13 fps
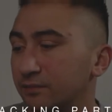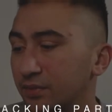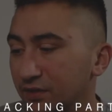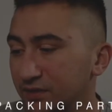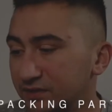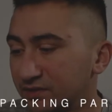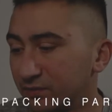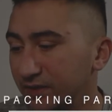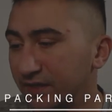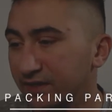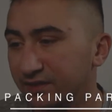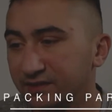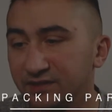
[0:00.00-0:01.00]
personal
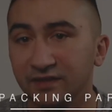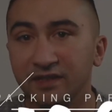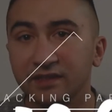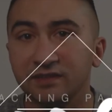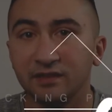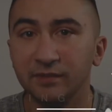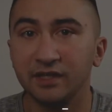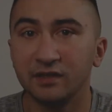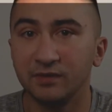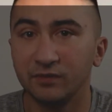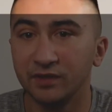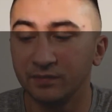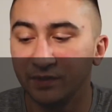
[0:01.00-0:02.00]
bag. These are the things that are gonna be
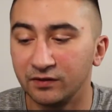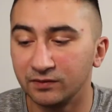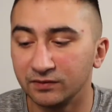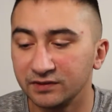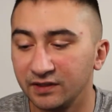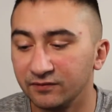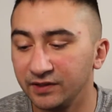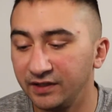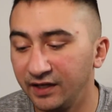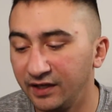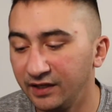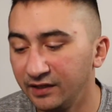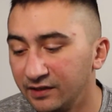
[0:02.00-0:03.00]
coming with me almost every
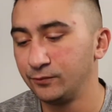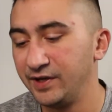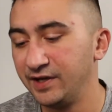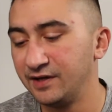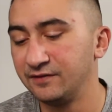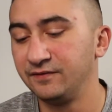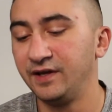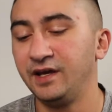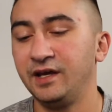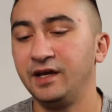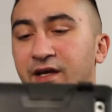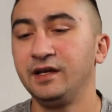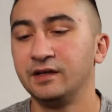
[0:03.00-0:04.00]
day. We have
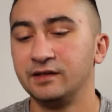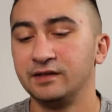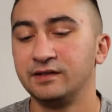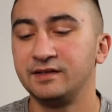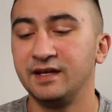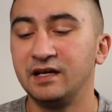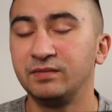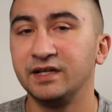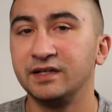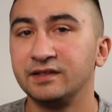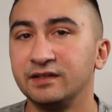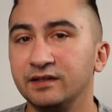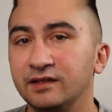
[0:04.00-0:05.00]
a tablet.